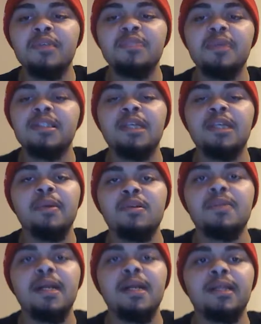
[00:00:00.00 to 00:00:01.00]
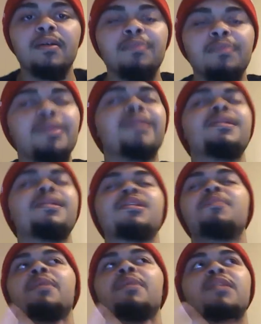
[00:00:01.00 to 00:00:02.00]
just put Sami on SmackDown. Please
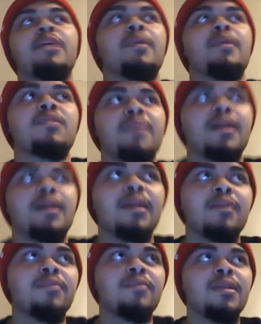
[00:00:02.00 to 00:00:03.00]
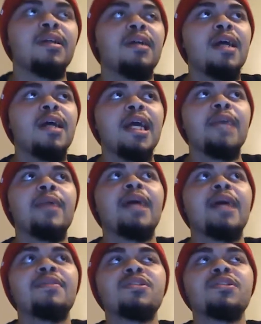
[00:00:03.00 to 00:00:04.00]
just put Sami on SmackDown. He would
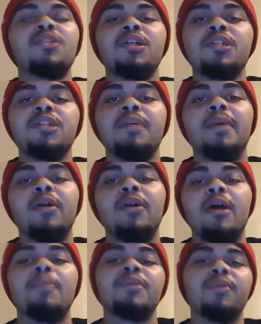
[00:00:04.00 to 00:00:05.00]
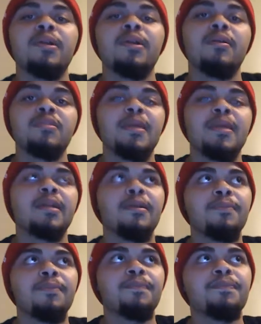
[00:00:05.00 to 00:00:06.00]
have such a better opportunity on
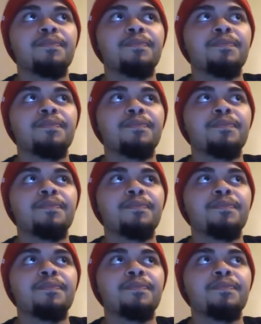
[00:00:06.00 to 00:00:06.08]
SmackDown.